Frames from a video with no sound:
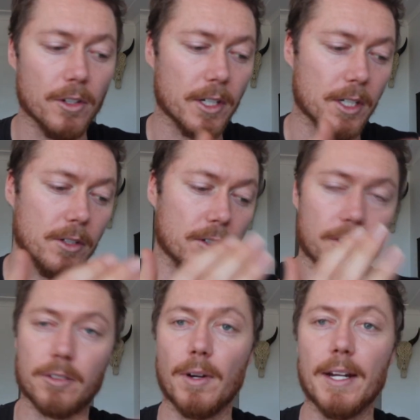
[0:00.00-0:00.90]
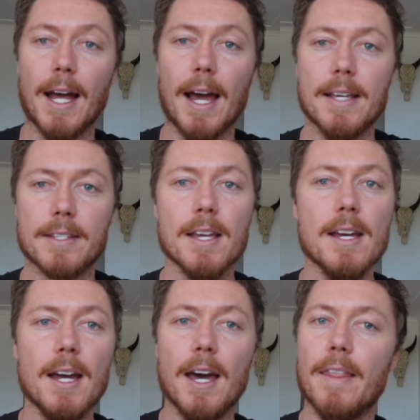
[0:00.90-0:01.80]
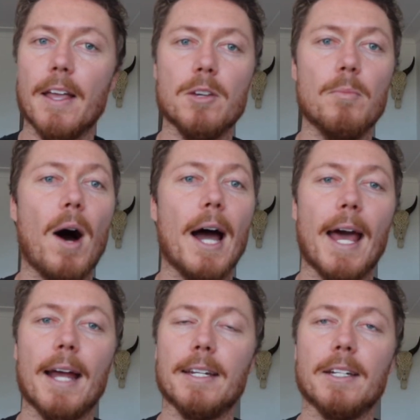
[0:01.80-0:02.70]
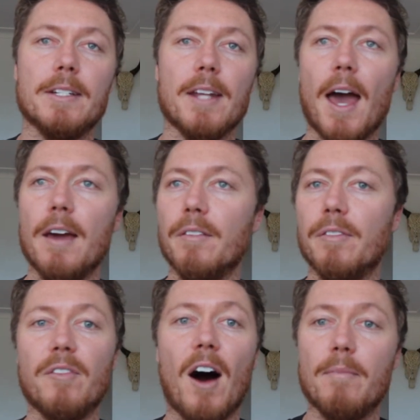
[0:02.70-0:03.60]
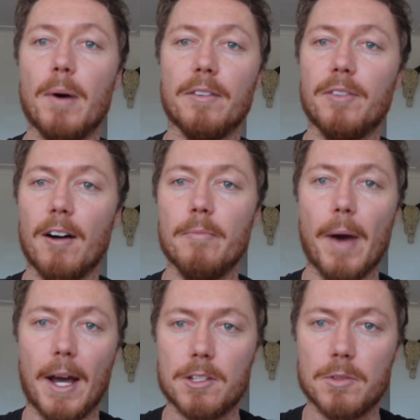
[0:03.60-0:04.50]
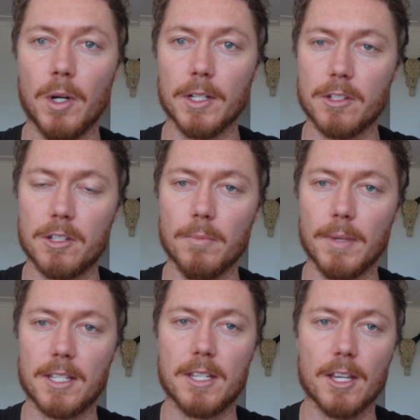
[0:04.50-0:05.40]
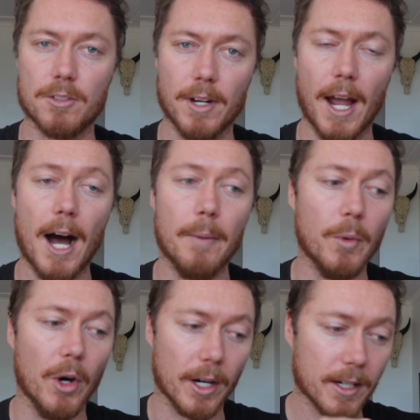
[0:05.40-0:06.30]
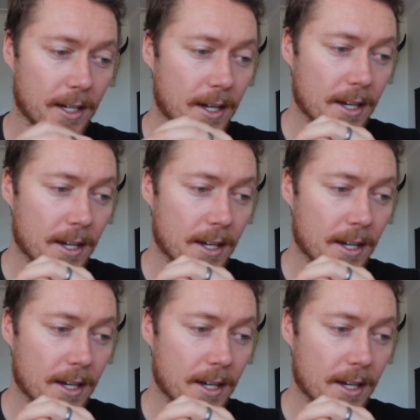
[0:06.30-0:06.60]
You can do the 3 days, and then you might add in a day of 5x5 back squat and some accessory arm work.